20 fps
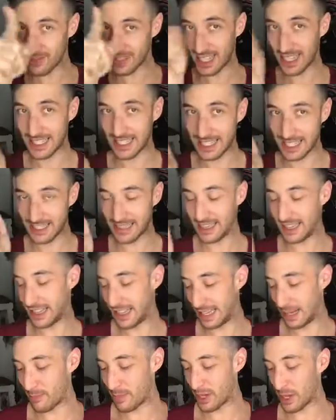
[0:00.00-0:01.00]
just
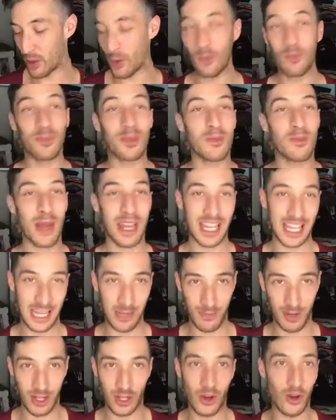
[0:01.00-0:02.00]
let me know by
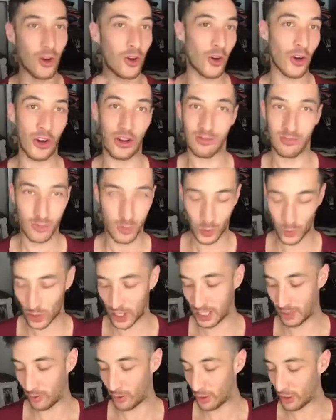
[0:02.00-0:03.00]
email or
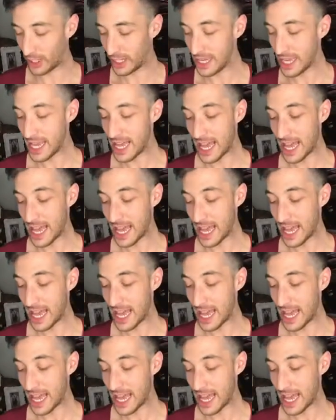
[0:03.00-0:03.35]
whatever.